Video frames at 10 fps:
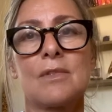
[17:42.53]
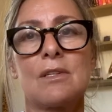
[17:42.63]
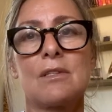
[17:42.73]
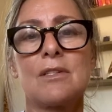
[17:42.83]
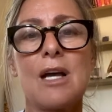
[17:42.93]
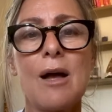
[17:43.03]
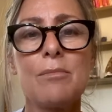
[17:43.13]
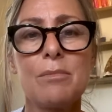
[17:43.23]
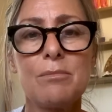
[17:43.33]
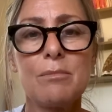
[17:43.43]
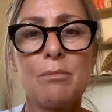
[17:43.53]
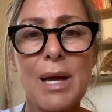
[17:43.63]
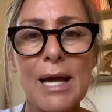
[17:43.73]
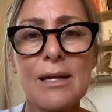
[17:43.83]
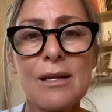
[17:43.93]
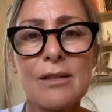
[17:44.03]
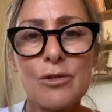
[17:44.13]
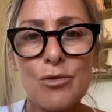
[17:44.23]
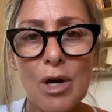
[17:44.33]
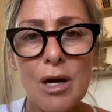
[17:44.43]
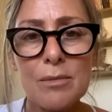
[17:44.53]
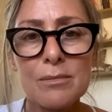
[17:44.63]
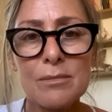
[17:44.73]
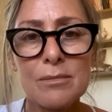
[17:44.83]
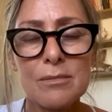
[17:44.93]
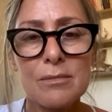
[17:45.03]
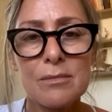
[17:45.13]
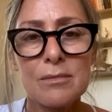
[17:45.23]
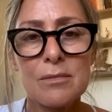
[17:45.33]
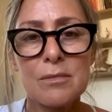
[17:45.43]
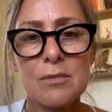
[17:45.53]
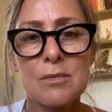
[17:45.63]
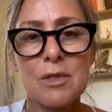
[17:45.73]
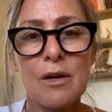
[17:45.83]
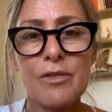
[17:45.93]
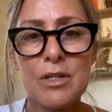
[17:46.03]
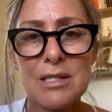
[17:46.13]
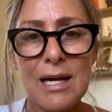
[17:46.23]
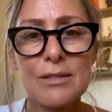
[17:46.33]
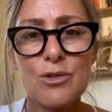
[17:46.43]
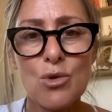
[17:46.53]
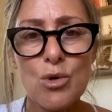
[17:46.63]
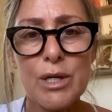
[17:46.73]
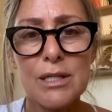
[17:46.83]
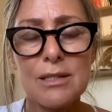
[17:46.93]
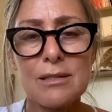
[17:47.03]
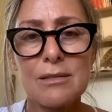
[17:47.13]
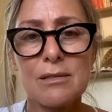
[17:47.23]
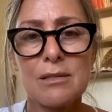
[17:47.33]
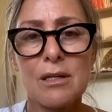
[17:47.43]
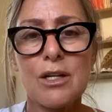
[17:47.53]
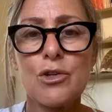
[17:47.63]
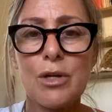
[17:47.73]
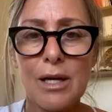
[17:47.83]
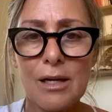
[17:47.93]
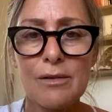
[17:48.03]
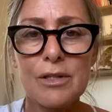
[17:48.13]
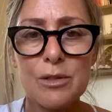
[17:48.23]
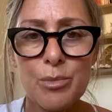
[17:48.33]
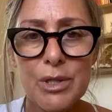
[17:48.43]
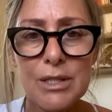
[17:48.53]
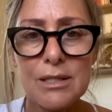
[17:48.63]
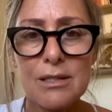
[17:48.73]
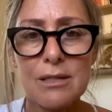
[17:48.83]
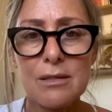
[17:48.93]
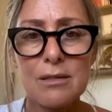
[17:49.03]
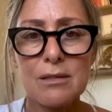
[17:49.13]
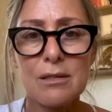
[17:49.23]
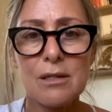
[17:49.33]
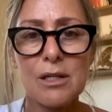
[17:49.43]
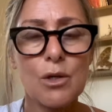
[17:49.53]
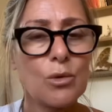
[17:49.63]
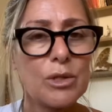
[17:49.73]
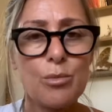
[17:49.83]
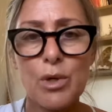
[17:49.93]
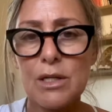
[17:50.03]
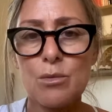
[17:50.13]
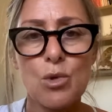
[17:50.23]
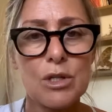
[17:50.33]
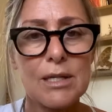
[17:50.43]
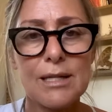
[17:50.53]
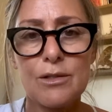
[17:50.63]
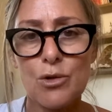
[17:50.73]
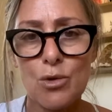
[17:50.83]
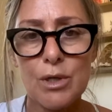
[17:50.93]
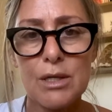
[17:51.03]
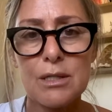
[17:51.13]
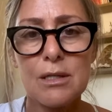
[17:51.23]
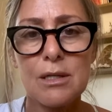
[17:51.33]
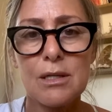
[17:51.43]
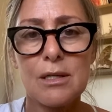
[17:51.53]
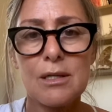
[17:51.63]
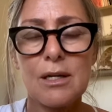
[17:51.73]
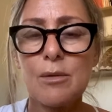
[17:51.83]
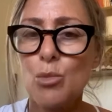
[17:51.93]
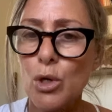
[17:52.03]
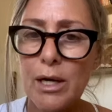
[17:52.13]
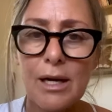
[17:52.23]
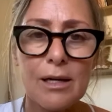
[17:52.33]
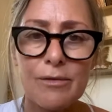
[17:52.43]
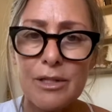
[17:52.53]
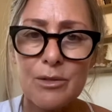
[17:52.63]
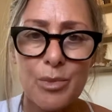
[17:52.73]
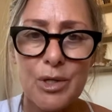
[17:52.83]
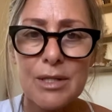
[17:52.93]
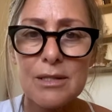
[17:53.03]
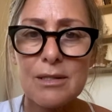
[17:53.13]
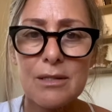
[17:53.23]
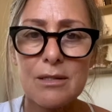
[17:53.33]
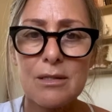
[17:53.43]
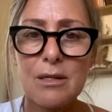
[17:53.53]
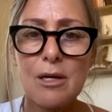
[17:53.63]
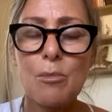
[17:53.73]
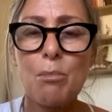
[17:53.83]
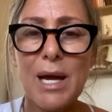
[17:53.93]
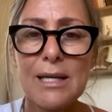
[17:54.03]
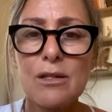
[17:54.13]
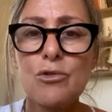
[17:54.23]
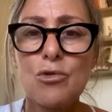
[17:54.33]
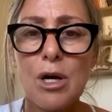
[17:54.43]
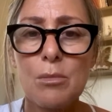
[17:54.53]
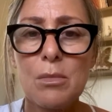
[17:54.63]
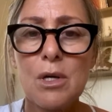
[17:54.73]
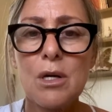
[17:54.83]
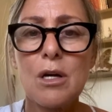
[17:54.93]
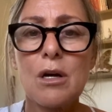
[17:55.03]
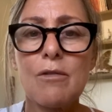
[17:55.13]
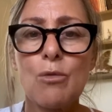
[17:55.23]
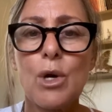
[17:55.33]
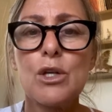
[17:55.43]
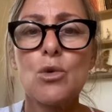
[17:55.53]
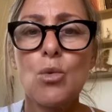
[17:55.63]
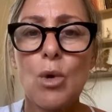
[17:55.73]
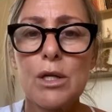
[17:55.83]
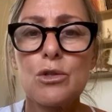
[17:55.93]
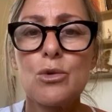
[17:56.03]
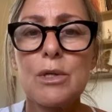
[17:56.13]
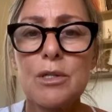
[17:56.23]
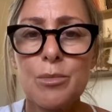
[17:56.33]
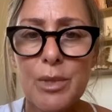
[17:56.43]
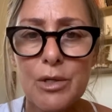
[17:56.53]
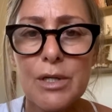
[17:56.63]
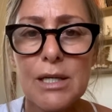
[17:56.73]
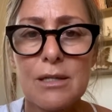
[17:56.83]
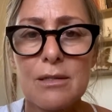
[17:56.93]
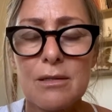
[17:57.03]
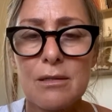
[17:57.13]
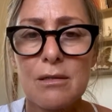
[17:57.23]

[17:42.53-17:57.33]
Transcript: Stop banging the drum of the sad stories and your negative experiences. It only brings more sad stories and more negative experiences. Bang the drum of what you want to experience.